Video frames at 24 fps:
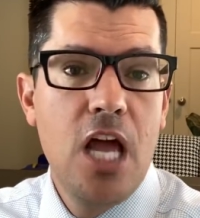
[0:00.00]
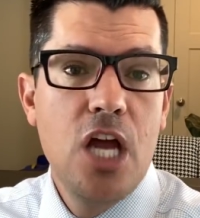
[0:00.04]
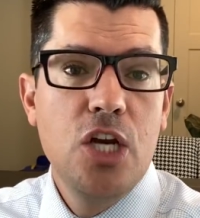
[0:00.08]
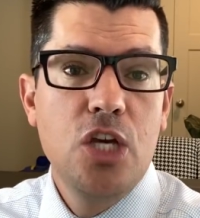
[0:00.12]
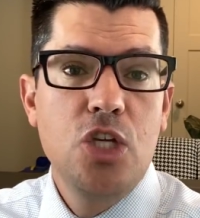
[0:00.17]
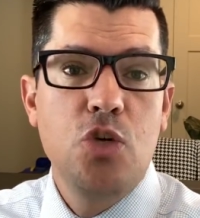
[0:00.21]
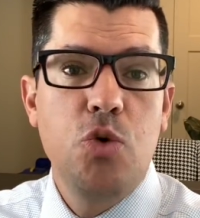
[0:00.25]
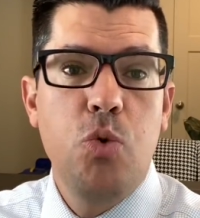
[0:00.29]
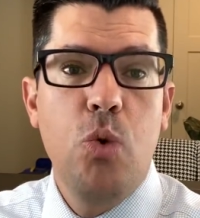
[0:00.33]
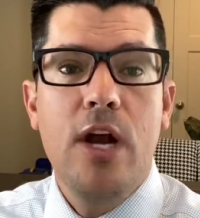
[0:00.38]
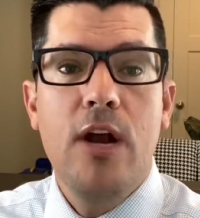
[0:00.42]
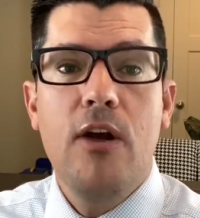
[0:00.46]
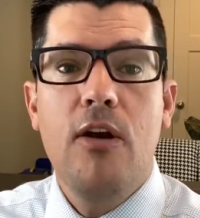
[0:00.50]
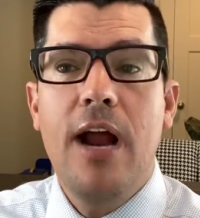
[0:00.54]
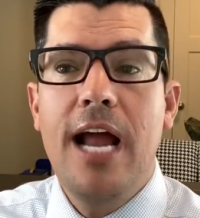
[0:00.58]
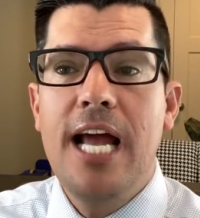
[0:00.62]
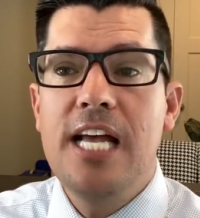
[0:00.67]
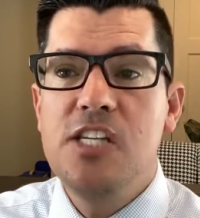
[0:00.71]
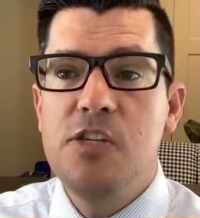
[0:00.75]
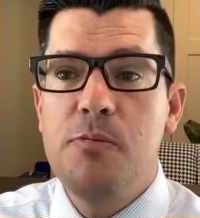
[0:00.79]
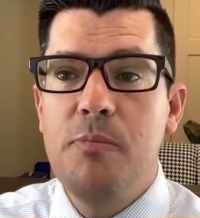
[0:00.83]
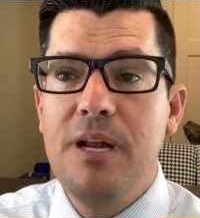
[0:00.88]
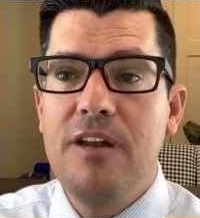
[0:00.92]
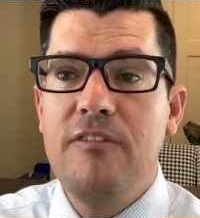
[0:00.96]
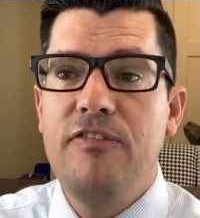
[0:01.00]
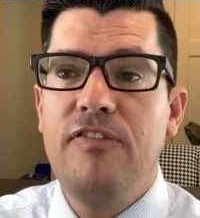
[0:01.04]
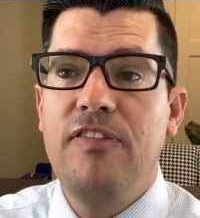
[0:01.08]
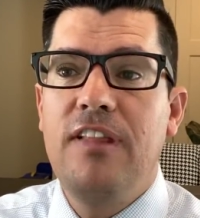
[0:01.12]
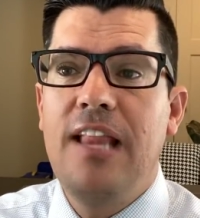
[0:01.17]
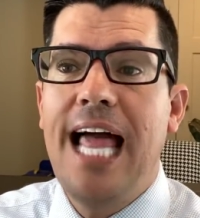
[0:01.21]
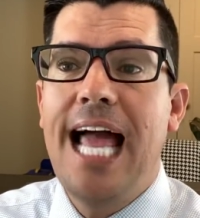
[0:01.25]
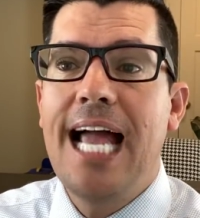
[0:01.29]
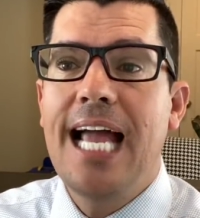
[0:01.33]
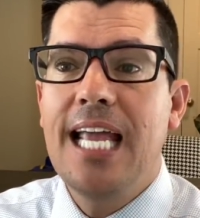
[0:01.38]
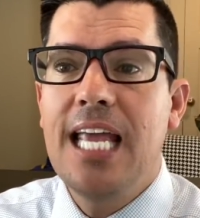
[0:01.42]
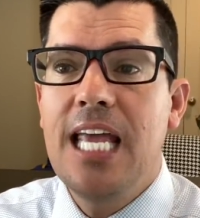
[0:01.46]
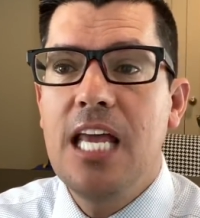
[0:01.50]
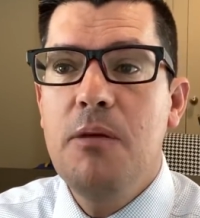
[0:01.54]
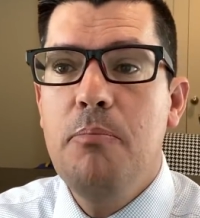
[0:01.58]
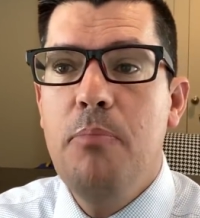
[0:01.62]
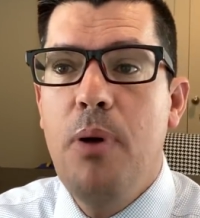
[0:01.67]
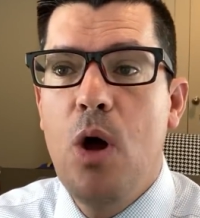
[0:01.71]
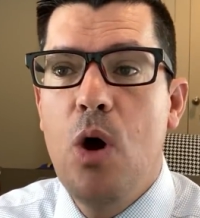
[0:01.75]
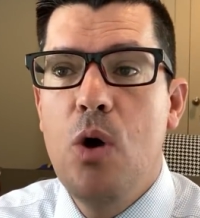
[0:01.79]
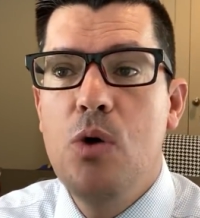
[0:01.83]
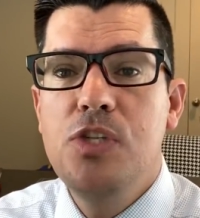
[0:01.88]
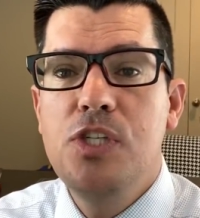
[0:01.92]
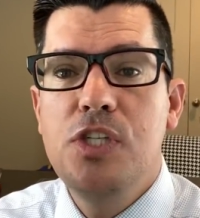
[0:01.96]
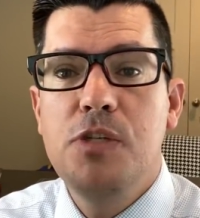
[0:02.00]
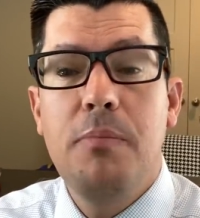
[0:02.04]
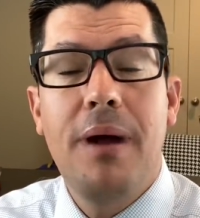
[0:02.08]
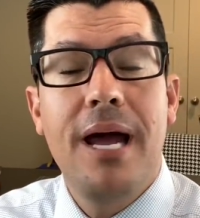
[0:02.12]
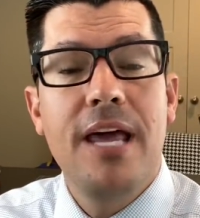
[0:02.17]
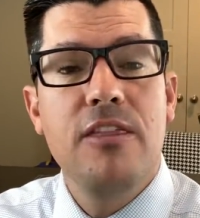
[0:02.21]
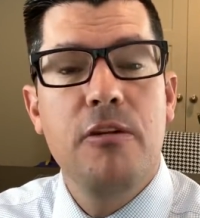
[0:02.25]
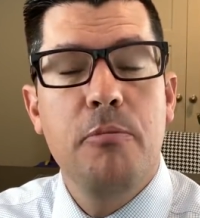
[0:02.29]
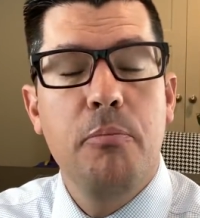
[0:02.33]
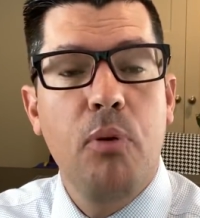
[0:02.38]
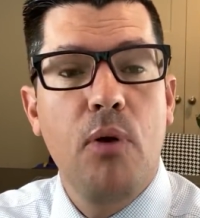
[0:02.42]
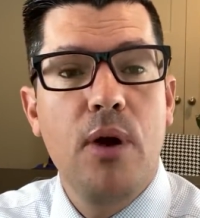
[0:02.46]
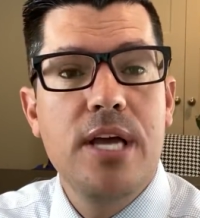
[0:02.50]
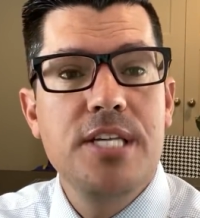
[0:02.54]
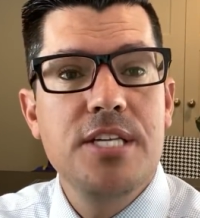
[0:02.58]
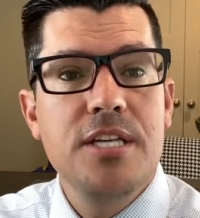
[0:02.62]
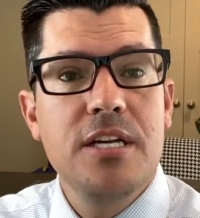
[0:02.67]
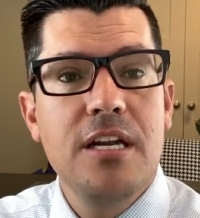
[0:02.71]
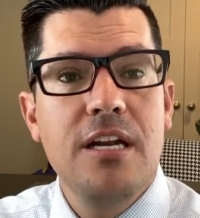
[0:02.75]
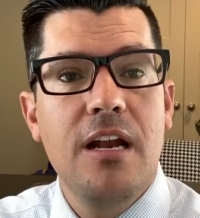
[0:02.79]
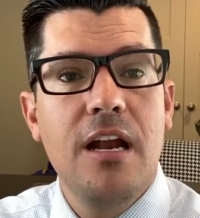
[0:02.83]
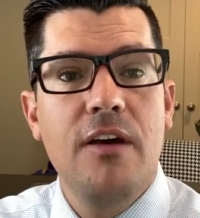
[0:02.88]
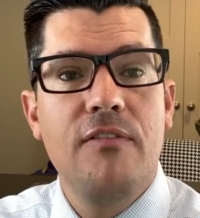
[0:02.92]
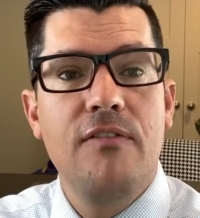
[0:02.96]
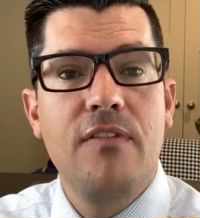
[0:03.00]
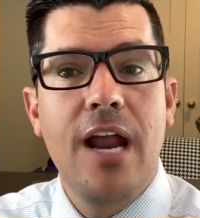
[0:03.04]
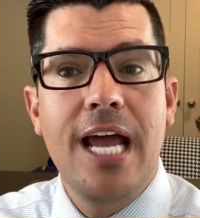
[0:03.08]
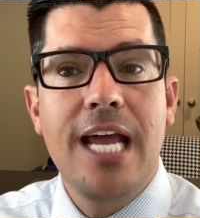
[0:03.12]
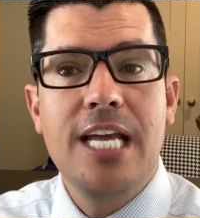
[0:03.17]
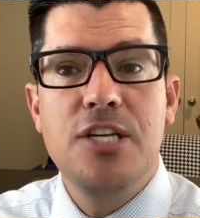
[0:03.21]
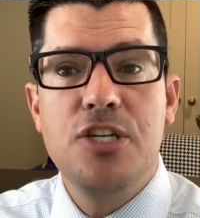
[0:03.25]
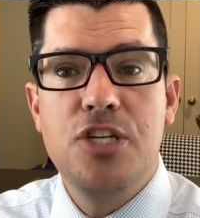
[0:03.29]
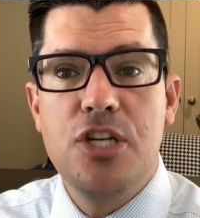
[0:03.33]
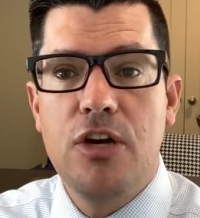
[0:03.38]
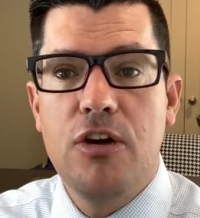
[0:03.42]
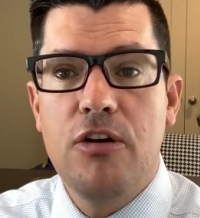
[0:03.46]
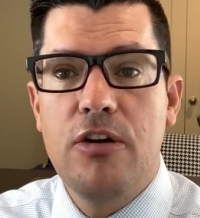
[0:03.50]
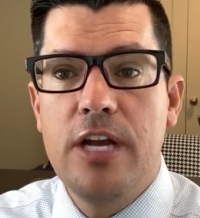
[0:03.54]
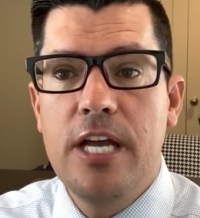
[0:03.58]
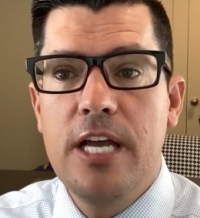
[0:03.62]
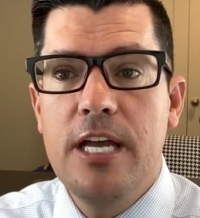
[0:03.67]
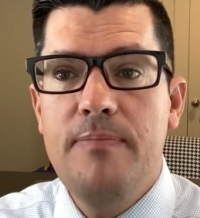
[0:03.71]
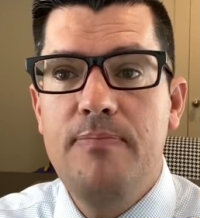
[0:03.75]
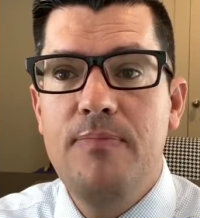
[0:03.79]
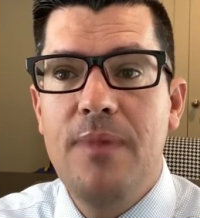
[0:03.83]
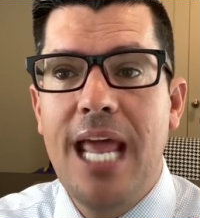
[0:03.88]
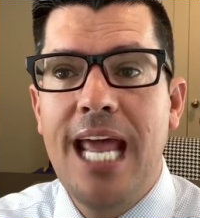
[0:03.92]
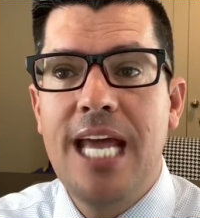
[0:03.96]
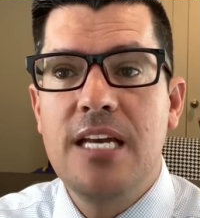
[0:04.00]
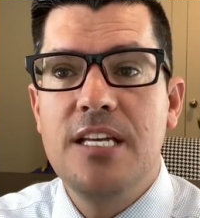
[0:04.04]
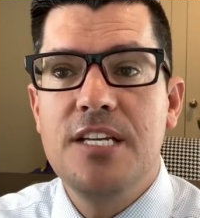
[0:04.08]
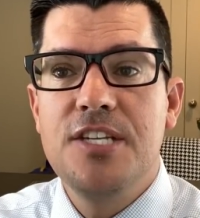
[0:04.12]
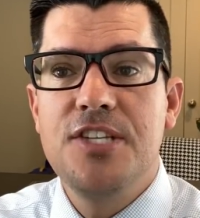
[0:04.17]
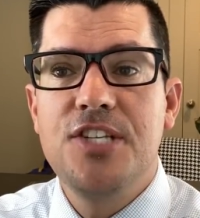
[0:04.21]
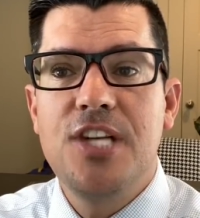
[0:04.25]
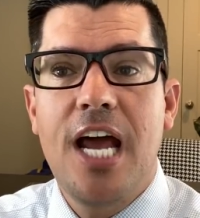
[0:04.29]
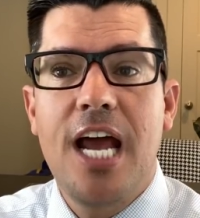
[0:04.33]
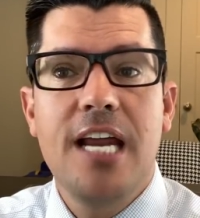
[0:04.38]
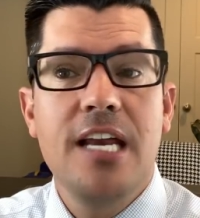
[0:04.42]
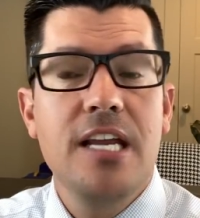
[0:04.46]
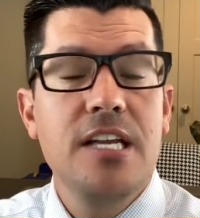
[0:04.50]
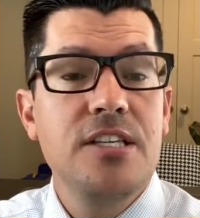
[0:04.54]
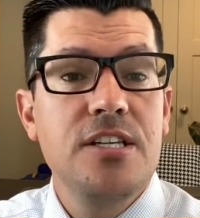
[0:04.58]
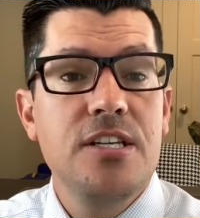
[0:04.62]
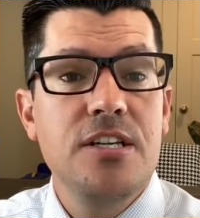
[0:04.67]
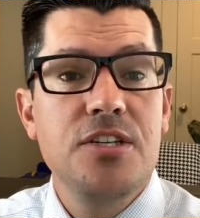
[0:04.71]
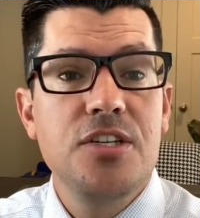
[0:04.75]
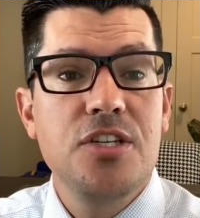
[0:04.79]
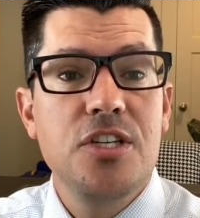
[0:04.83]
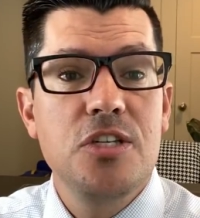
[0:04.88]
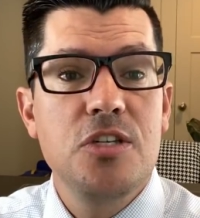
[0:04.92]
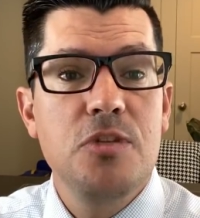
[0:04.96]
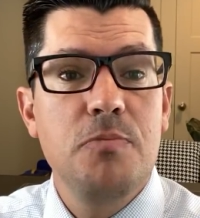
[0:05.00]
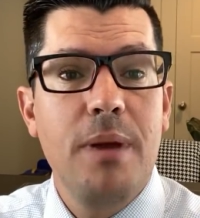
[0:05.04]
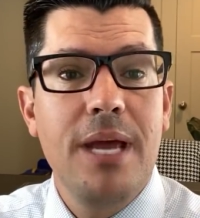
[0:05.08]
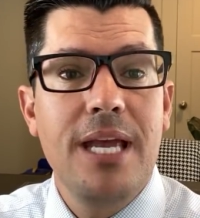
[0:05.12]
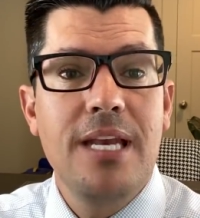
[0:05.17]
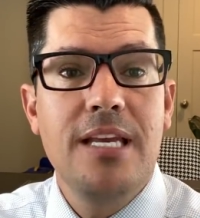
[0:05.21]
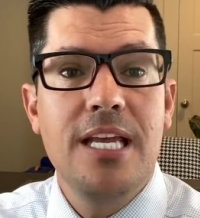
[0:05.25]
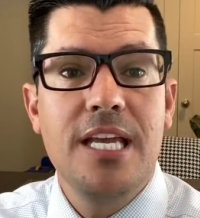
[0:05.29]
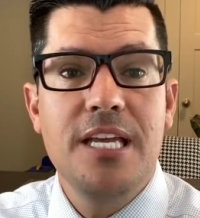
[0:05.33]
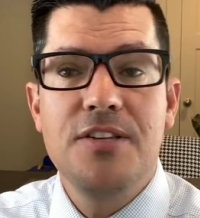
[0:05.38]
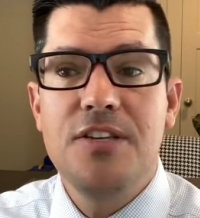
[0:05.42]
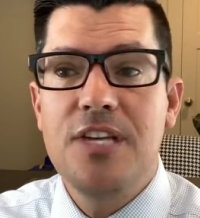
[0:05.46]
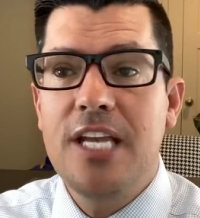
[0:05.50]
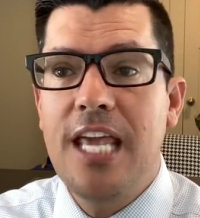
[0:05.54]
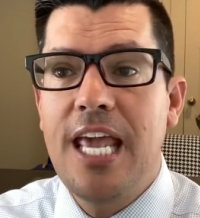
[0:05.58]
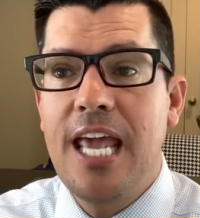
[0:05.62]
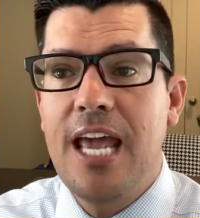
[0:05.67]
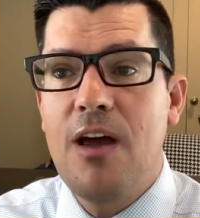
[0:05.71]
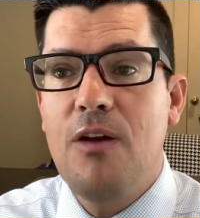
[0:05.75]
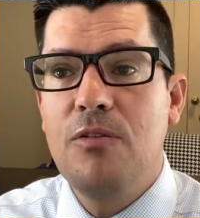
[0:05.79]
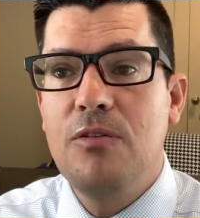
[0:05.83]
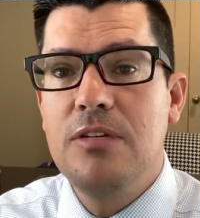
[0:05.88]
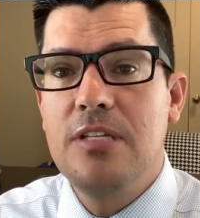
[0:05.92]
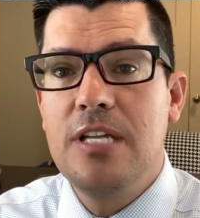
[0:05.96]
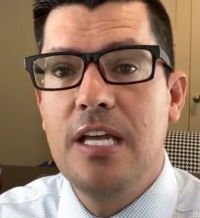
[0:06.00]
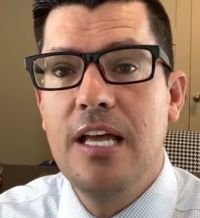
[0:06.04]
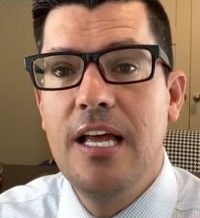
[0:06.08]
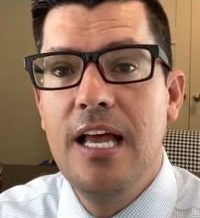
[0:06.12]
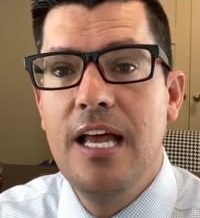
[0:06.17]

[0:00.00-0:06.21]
Twitter has been flagging posts by the president of Nigeria and decided to suspend his account,